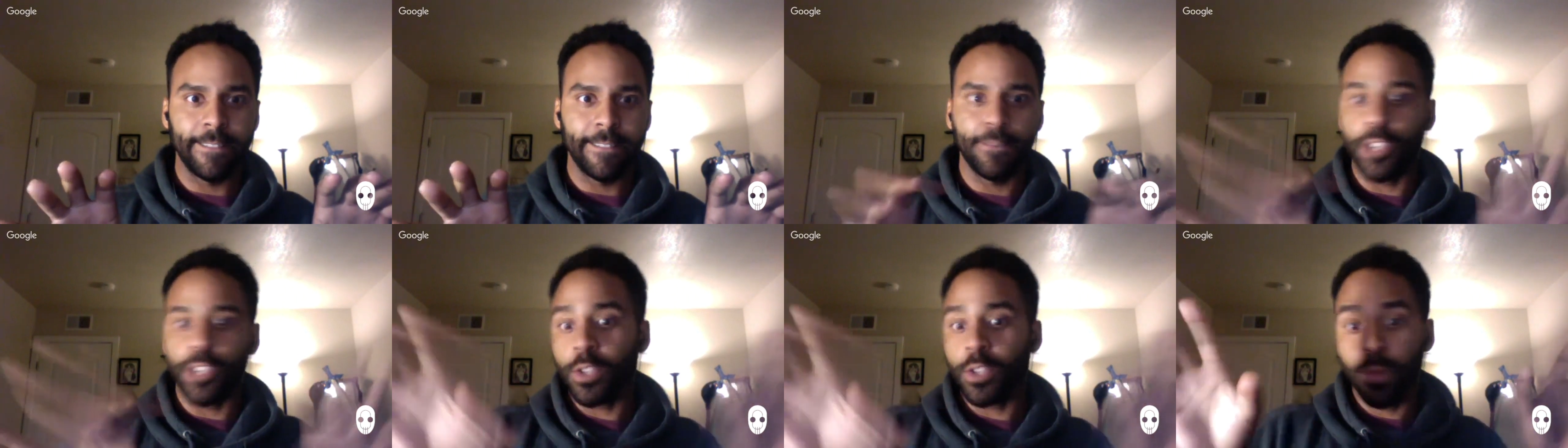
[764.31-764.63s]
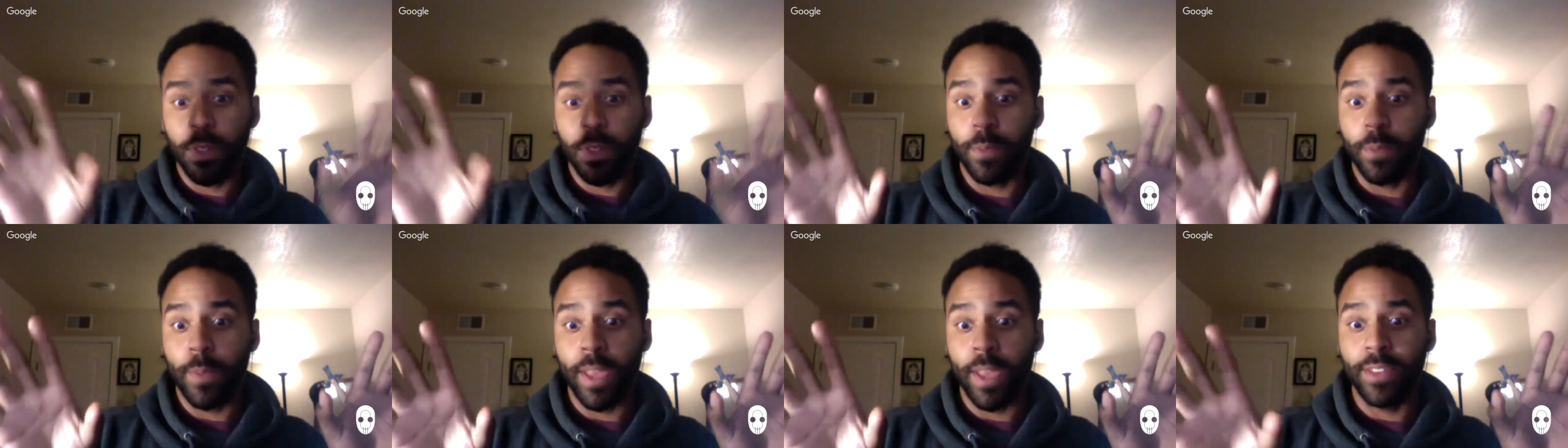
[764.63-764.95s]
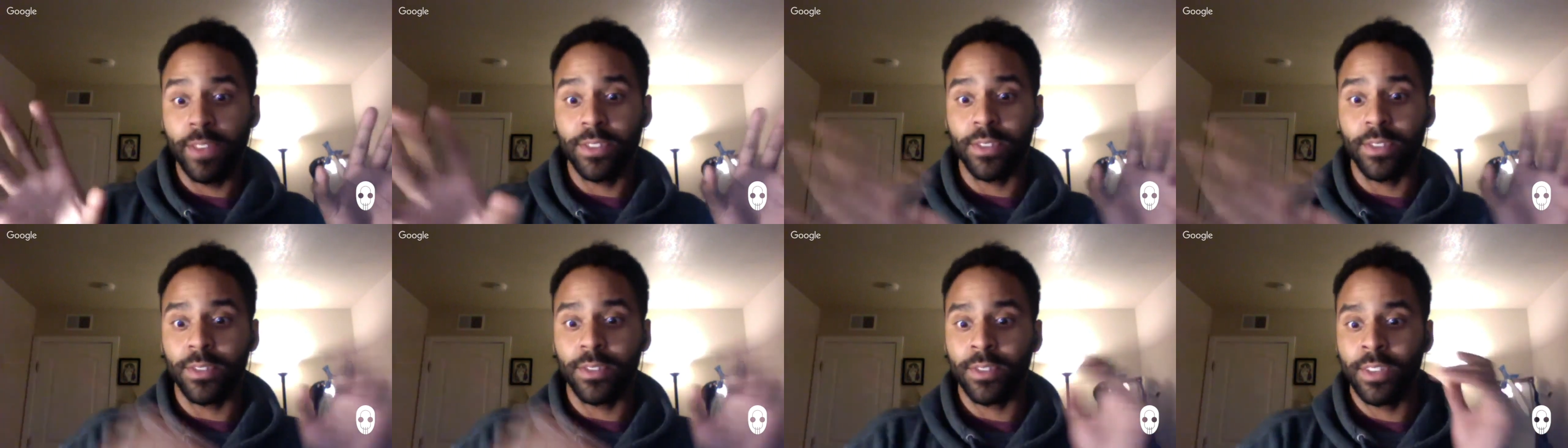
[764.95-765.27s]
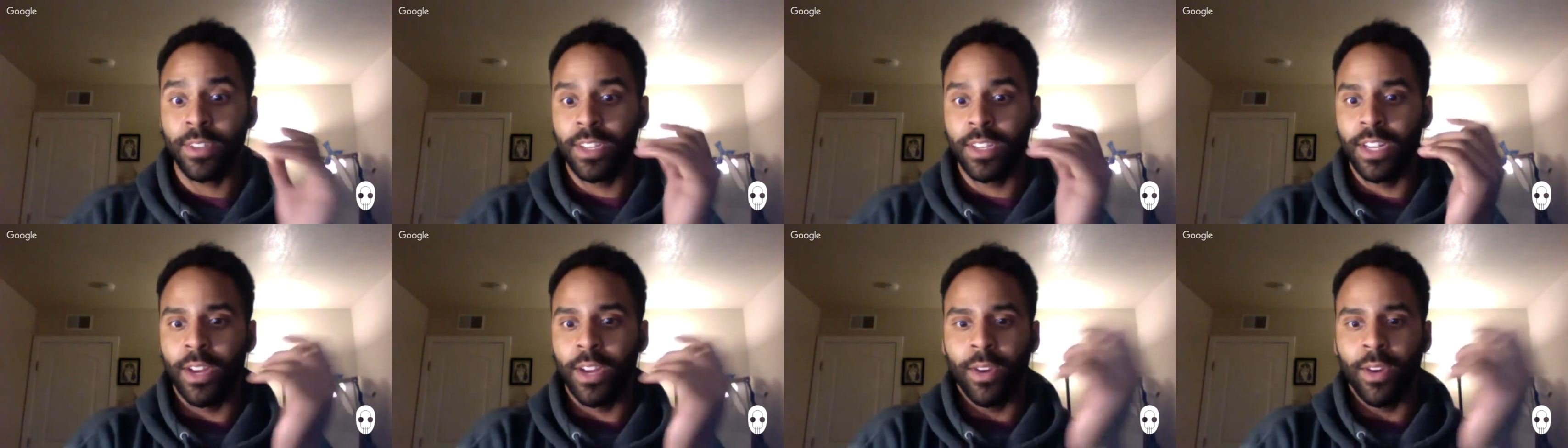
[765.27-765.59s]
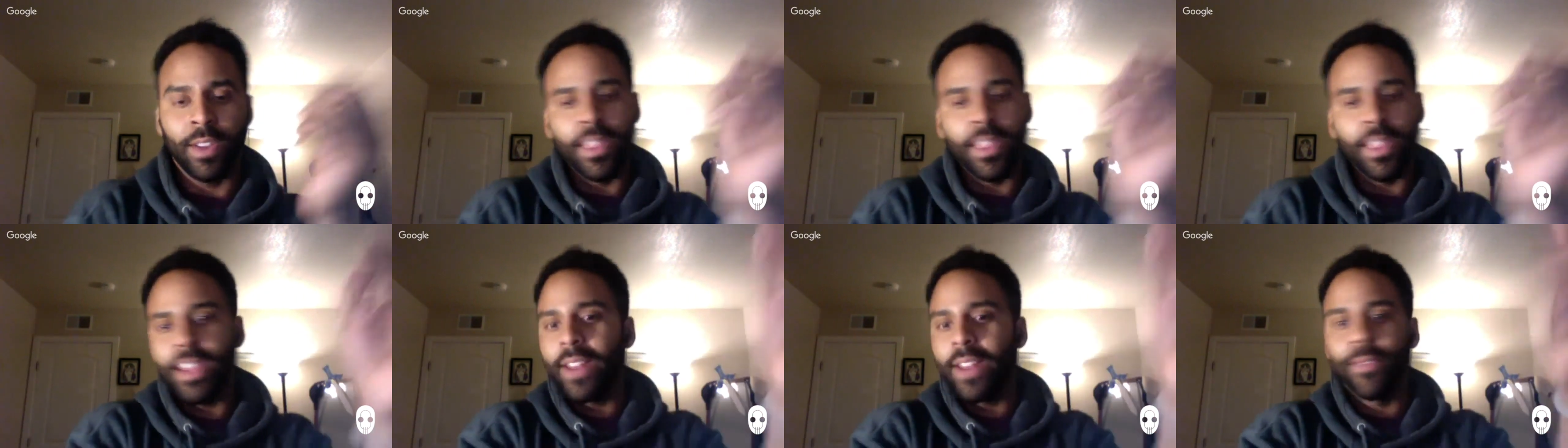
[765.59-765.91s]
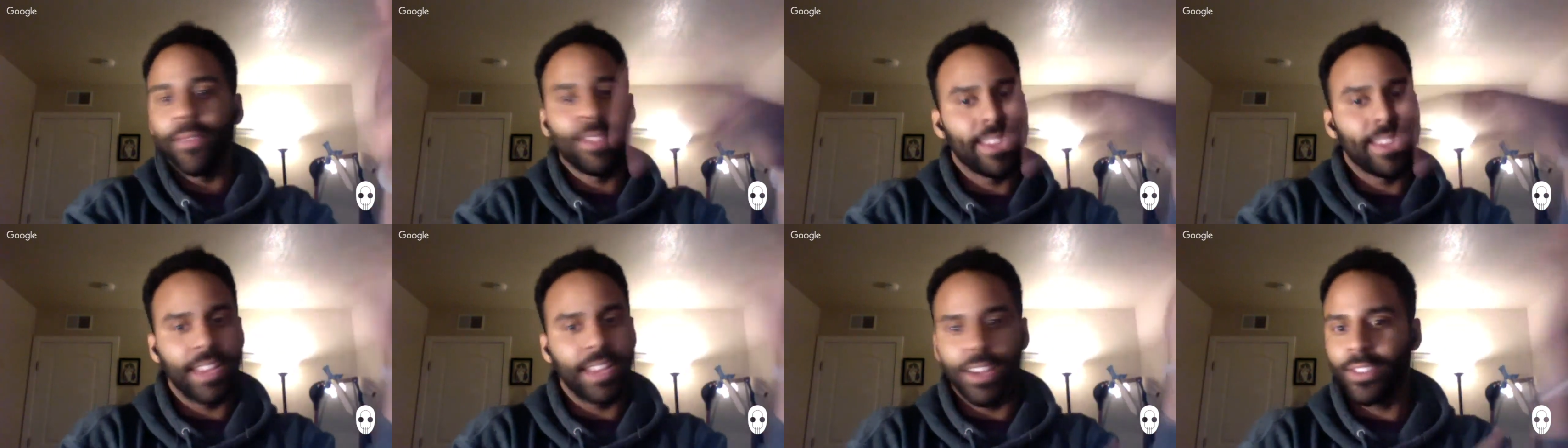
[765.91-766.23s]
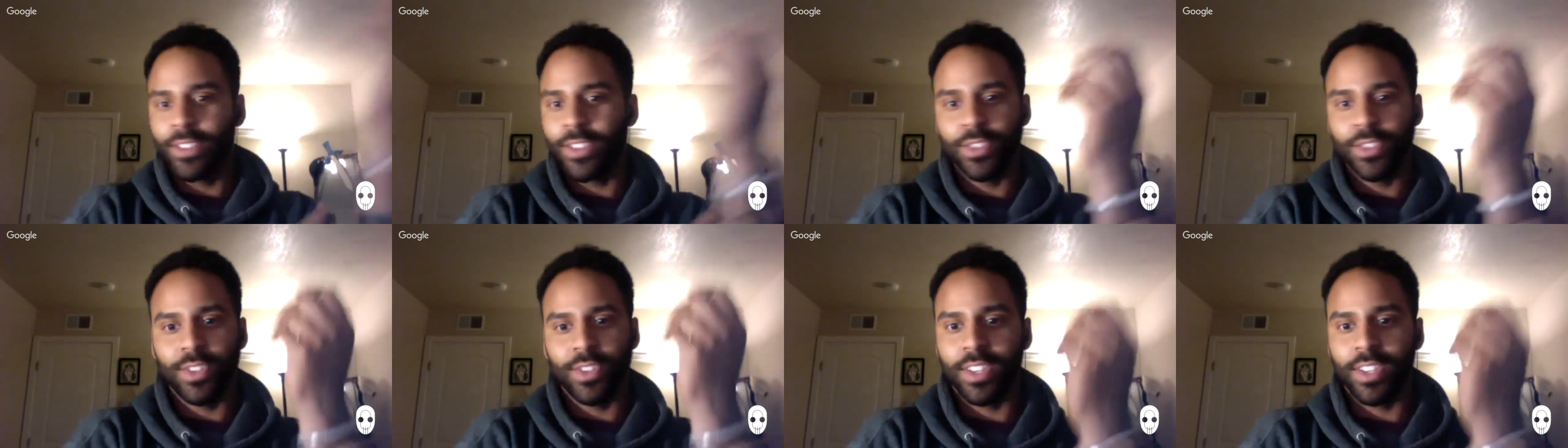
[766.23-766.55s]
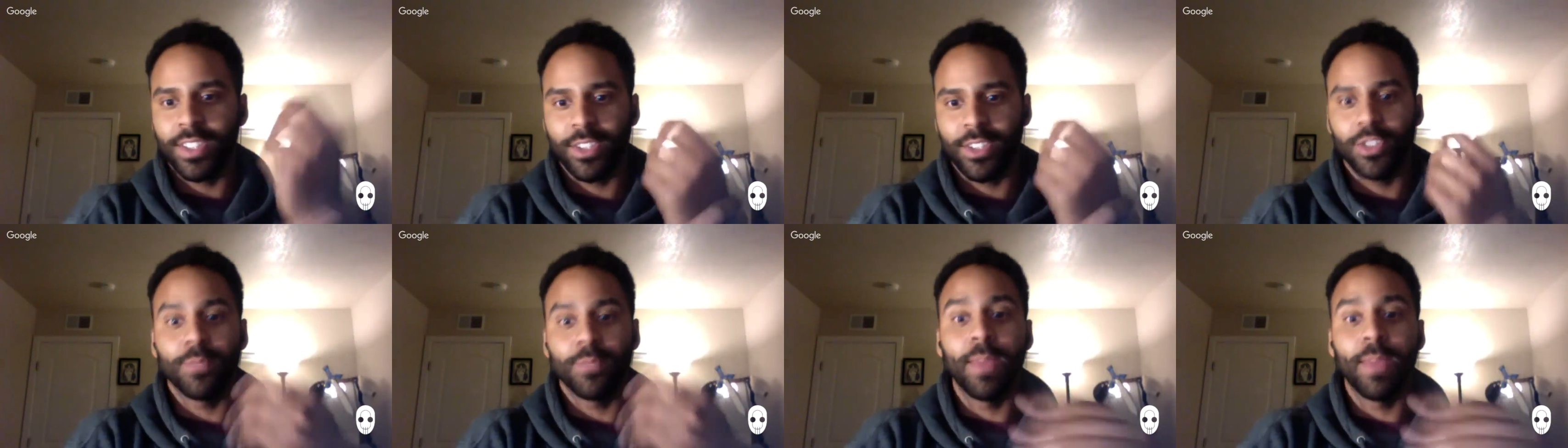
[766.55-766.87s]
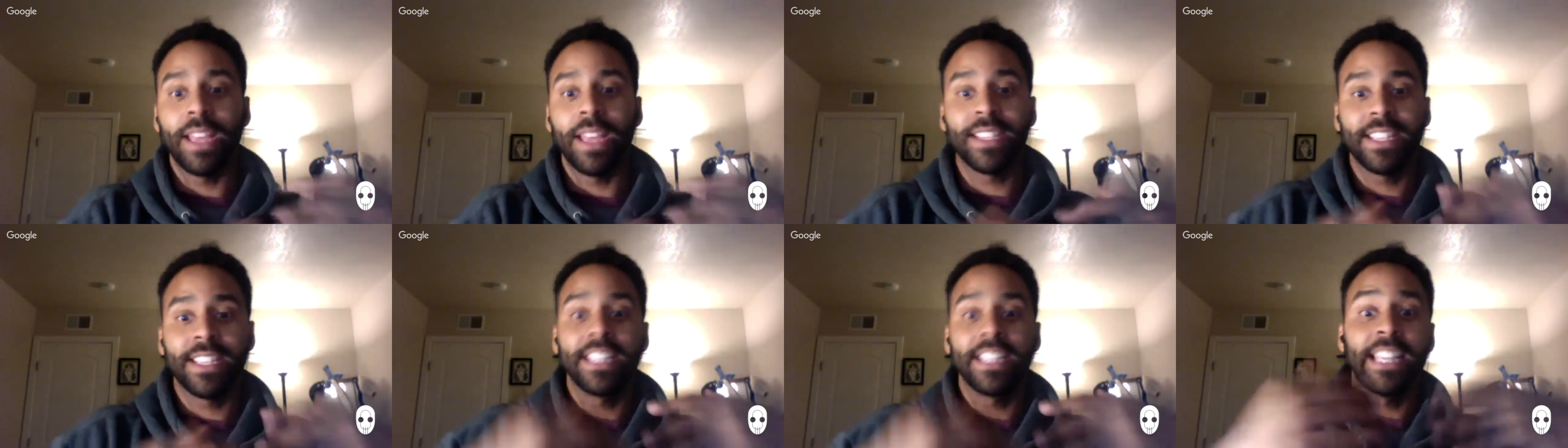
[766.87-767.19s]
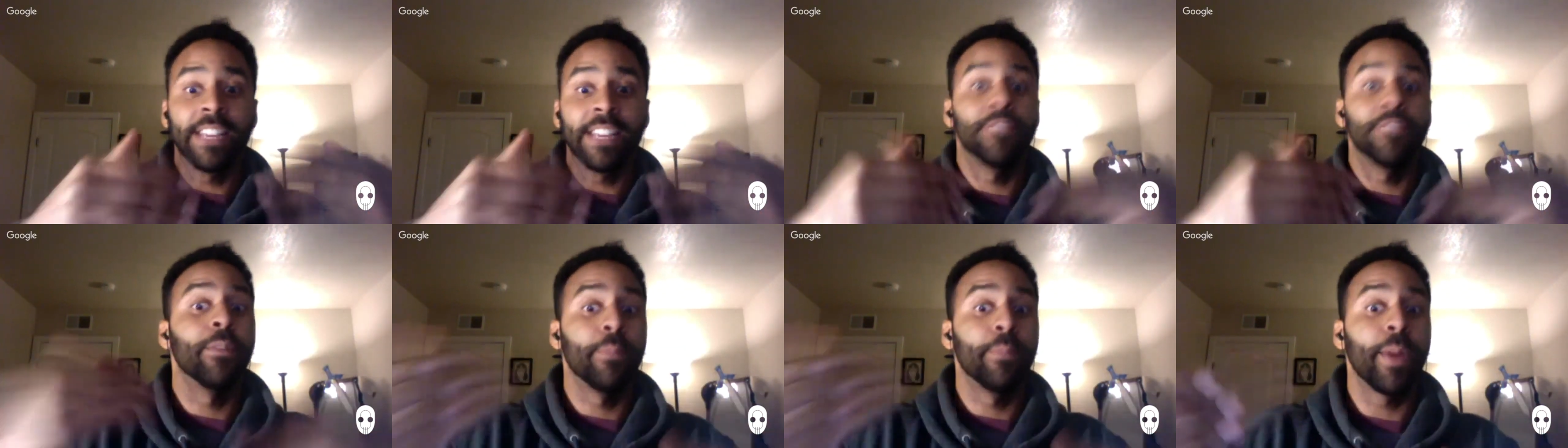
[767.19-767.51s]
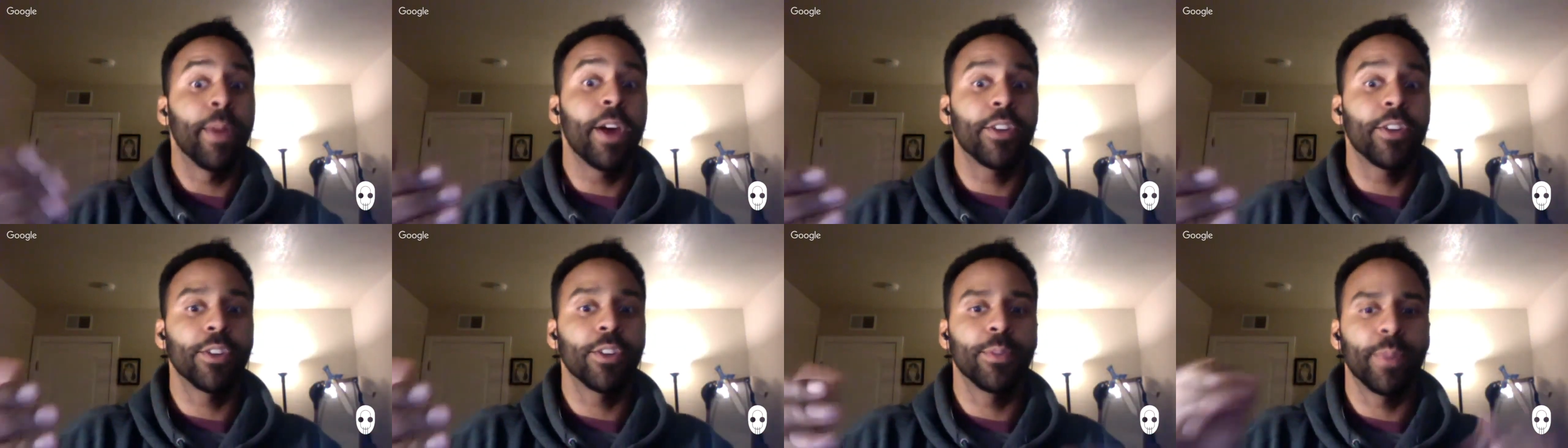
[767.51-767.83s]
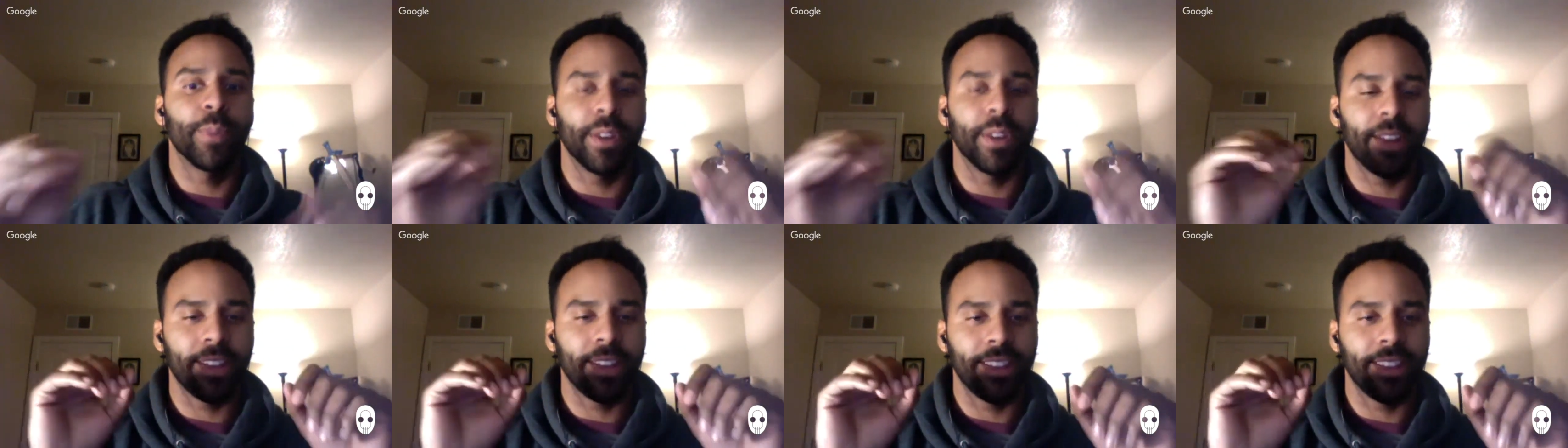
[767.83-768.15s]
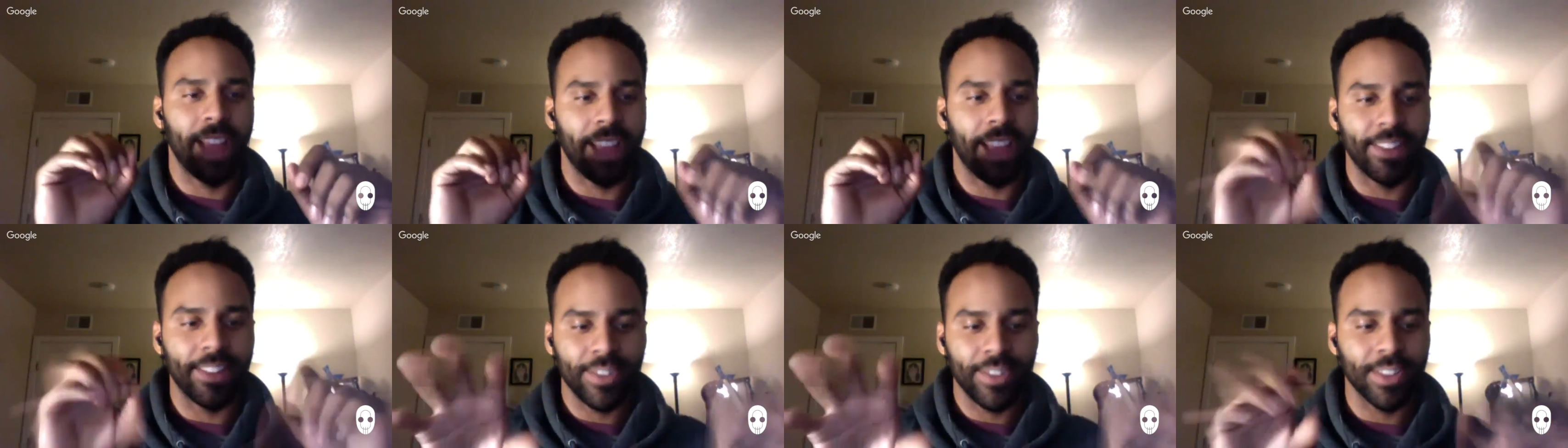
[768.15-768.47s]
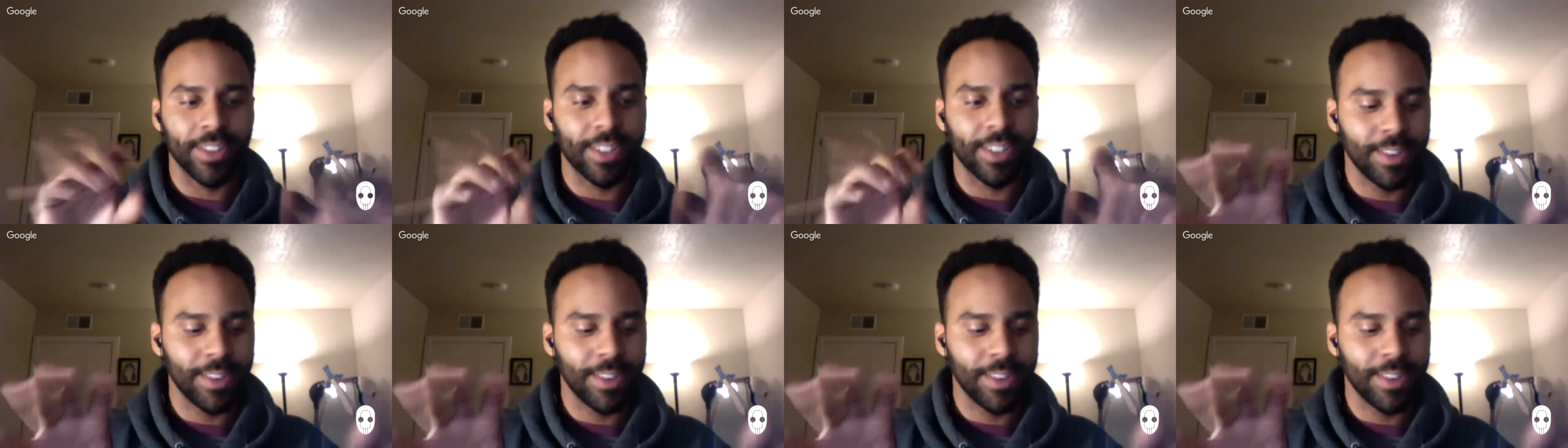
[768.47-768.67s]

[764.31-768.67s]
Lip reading: Just with the pencils, you know, and then everything else is just makes it even better. But I just,